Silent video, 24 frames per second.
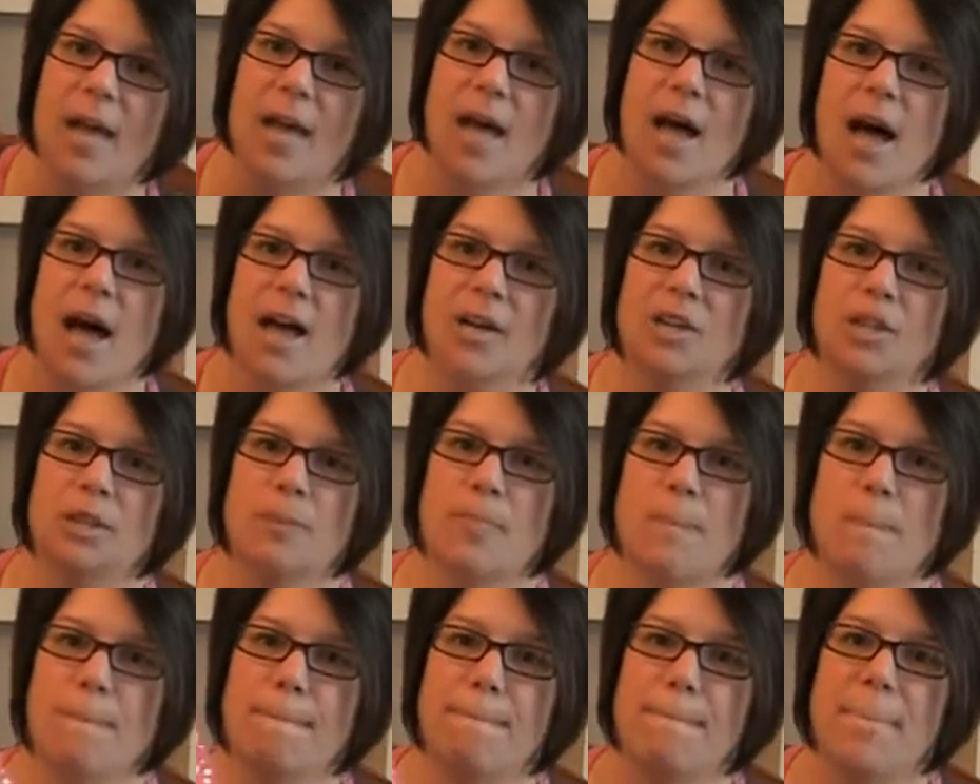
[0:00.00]
I just
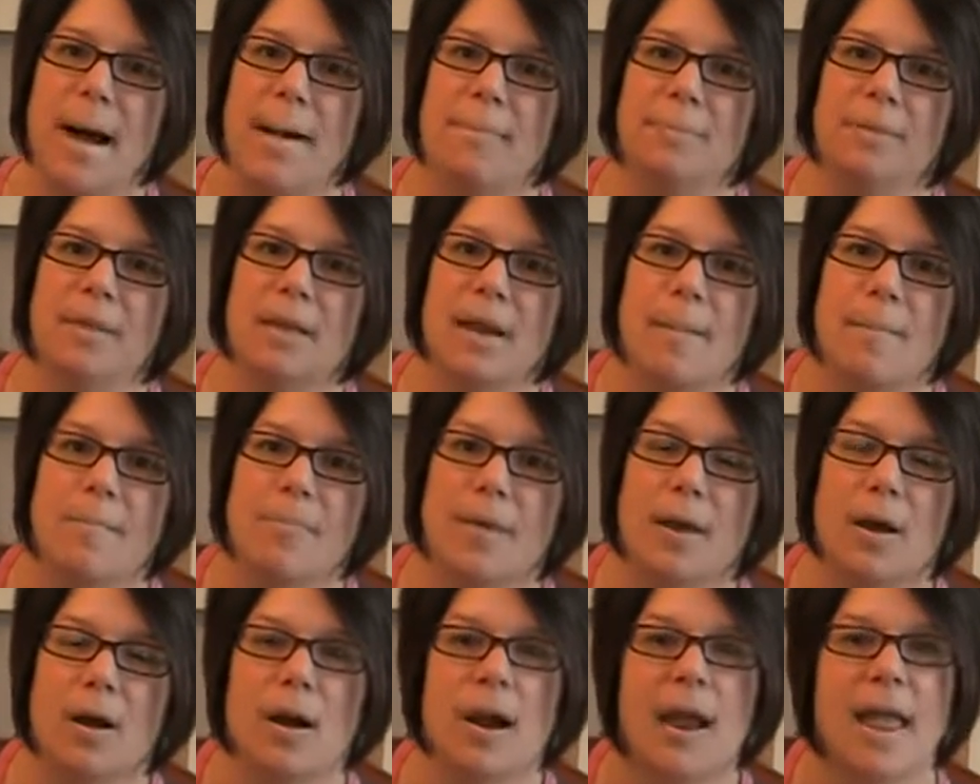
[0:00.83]
popped it up
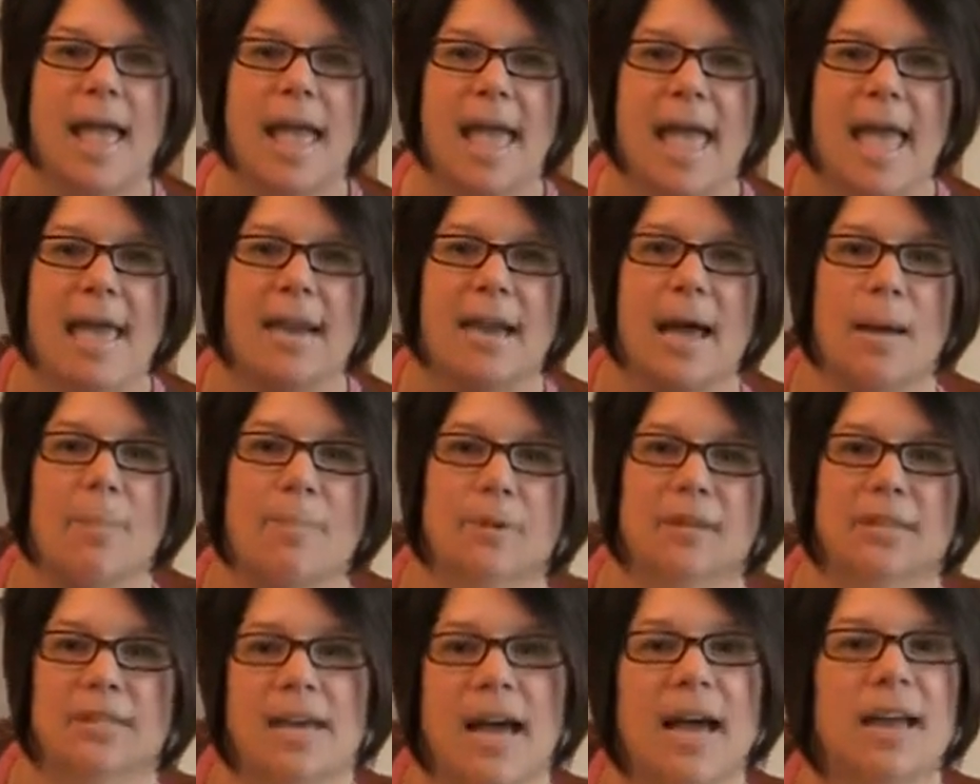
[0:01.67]
there, and up
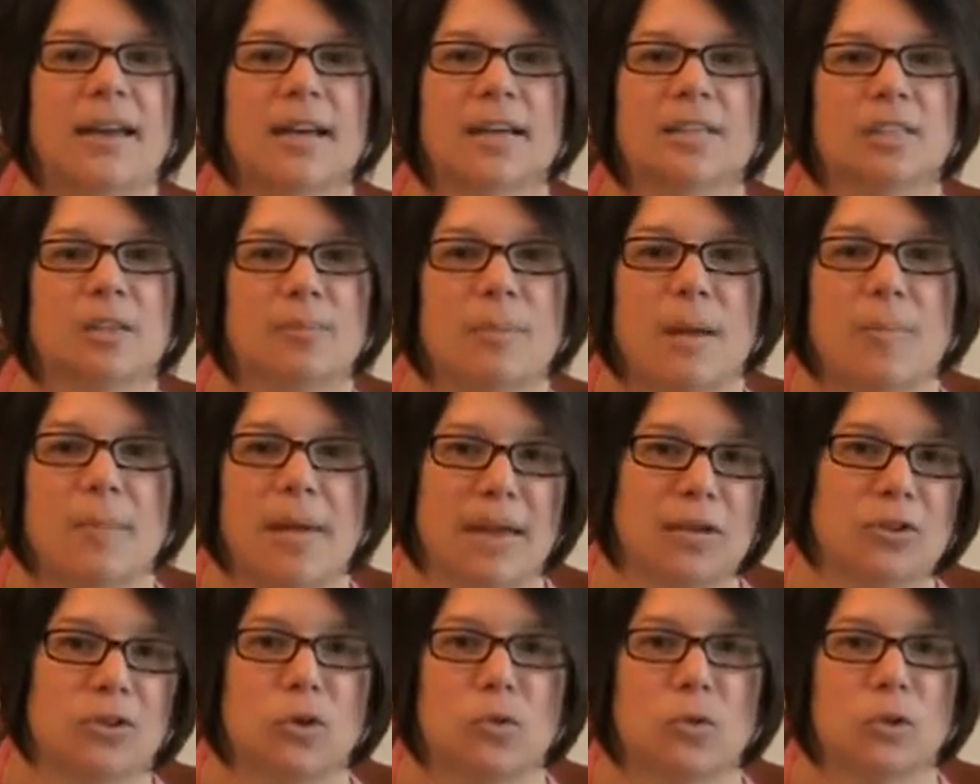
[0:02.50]
it sat next to my
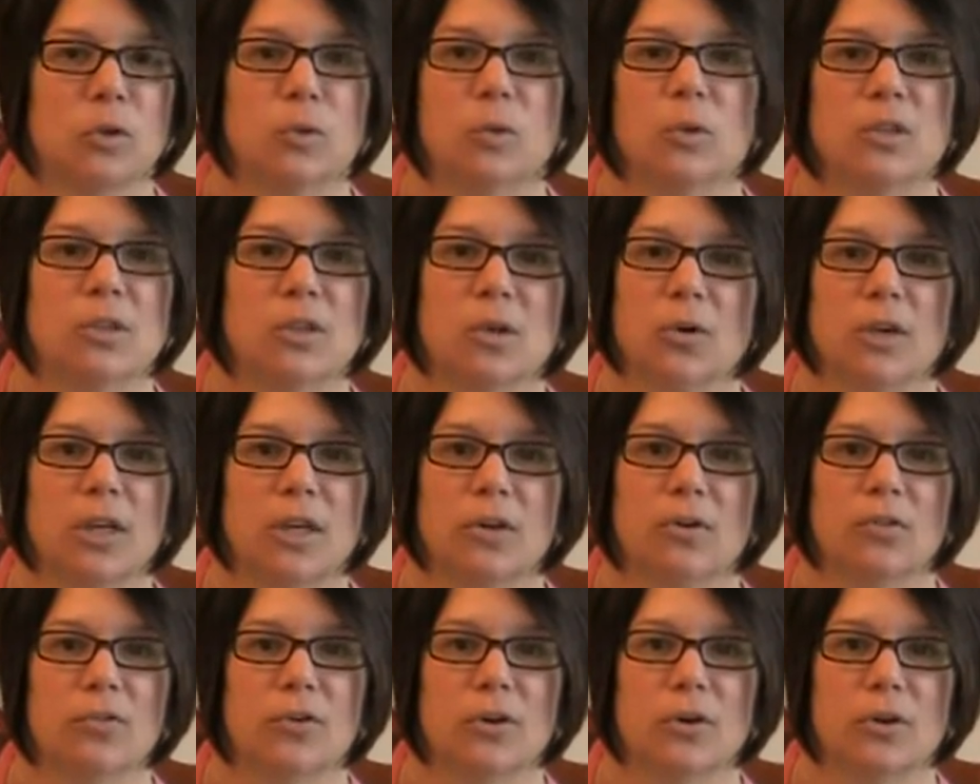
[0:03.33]
mantle, which was so
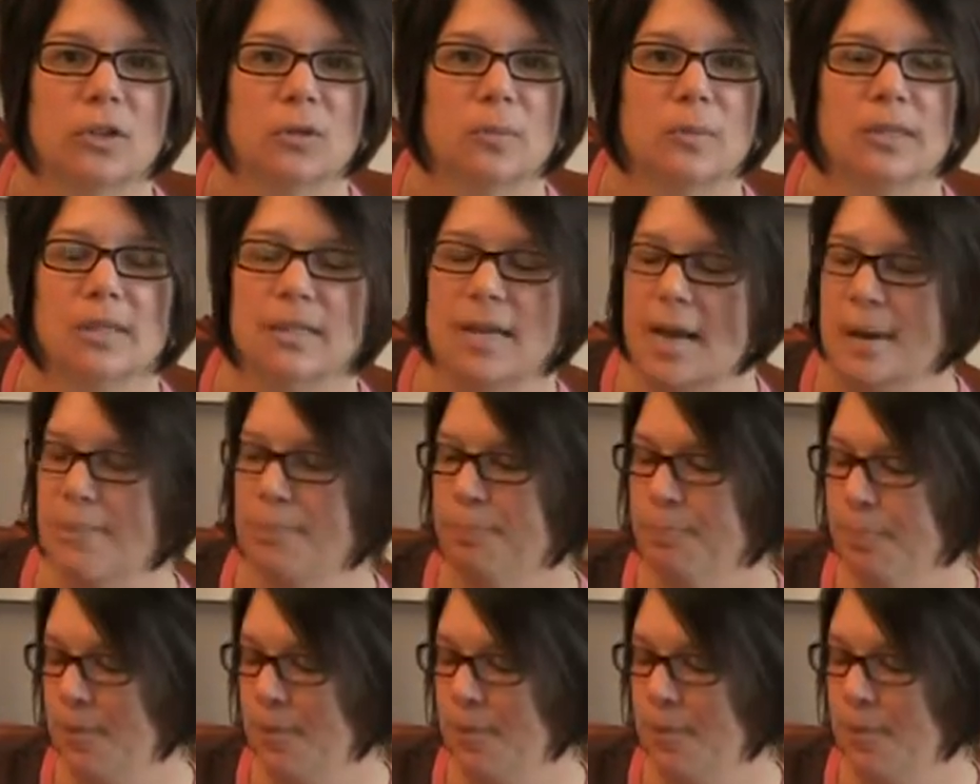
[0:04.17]
cute for Christmas time.